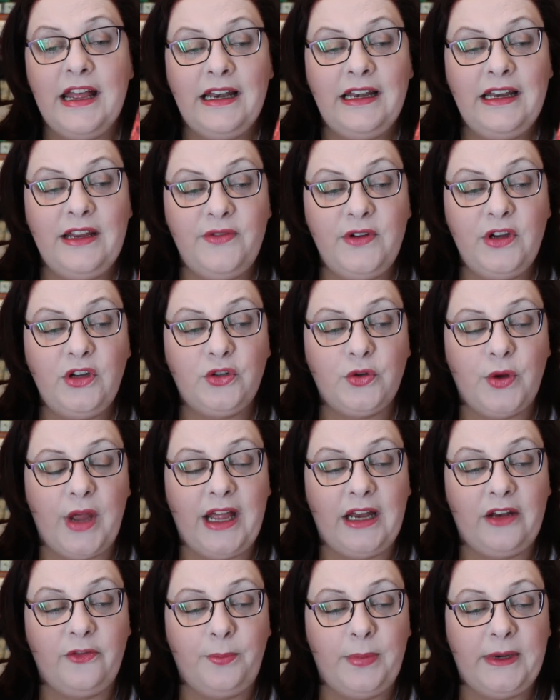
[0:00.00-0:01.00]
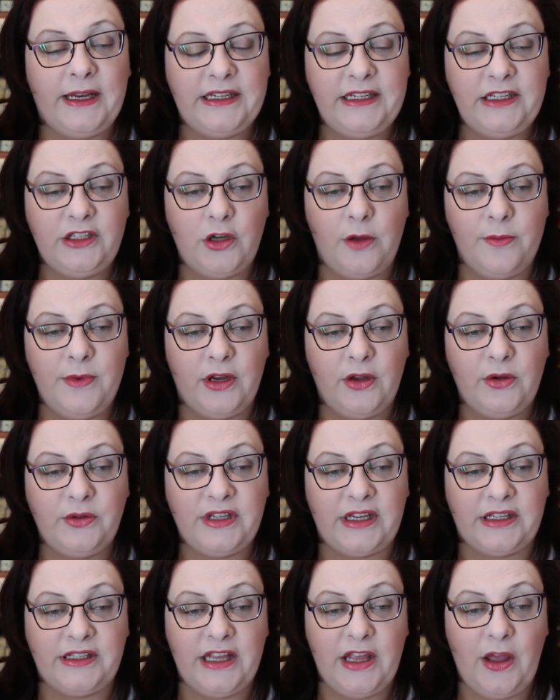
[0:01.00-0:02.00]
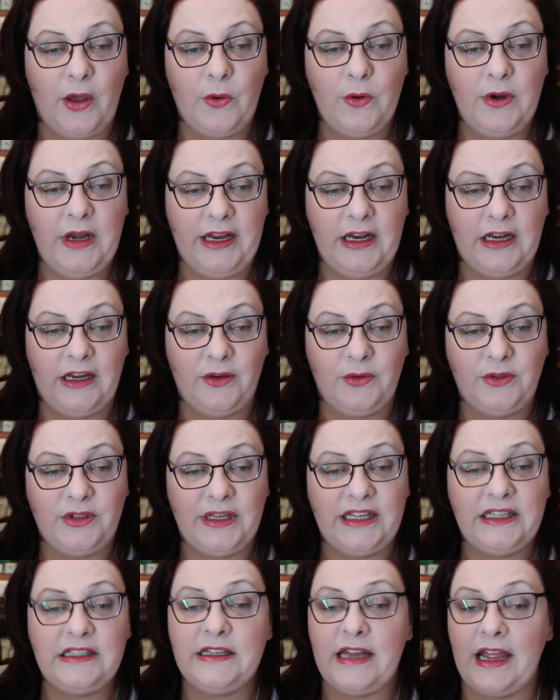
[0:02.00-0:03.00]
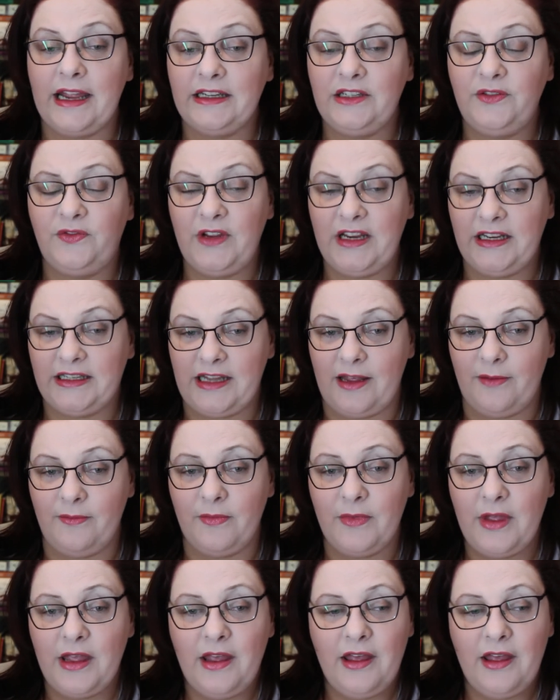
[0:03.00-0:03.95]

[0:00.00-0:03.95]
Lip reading: leaving a trail of bloody dominoes as the only clue to his next victim.